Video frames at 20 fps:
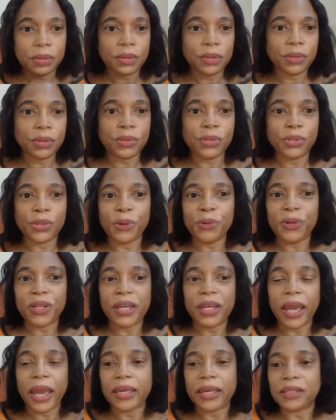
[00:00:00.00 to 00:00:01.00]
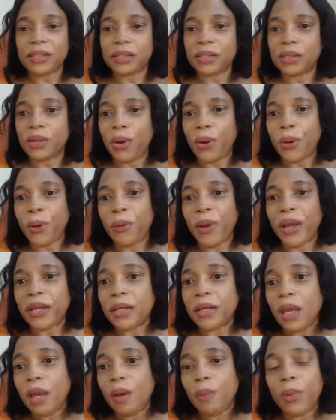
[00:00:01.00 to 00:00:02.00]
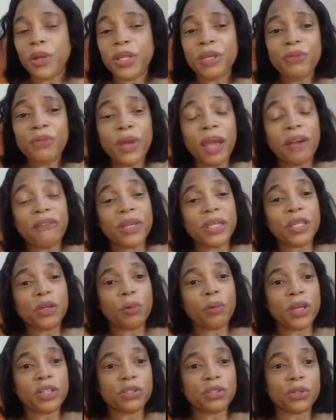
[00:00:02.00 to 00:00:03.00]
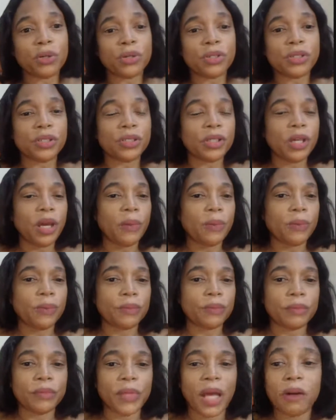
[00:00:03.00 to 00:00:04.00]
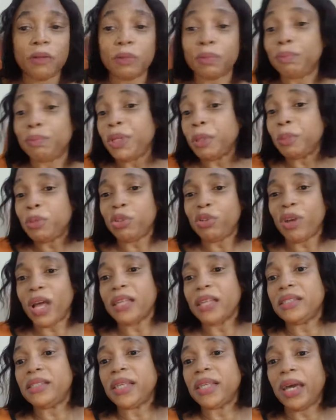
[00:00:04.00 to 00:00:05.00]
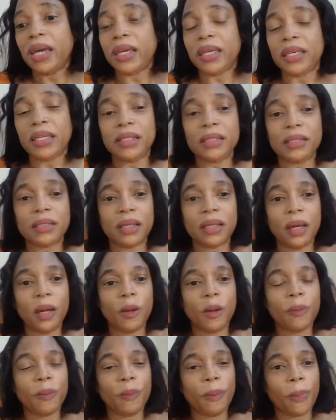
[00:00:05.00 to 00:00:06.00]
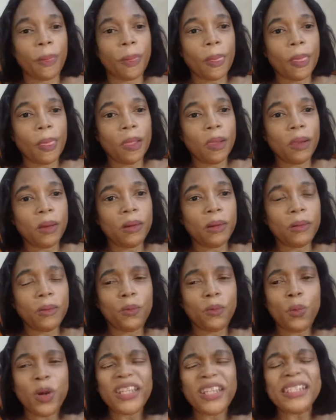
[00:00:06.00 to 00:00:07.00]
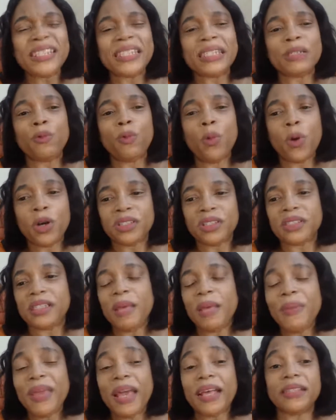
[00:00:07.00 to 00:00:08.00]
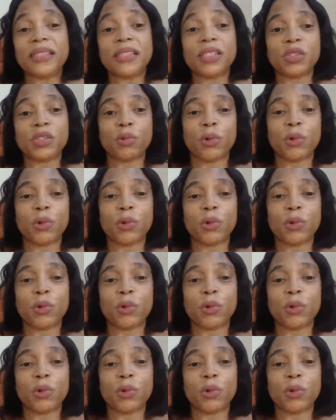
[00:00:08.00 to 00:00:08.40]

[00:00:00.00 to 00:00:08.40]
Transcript: So sorry, guys. All right. But if you have any questions, I'll be able to answer it. What is the worst? Let me ask this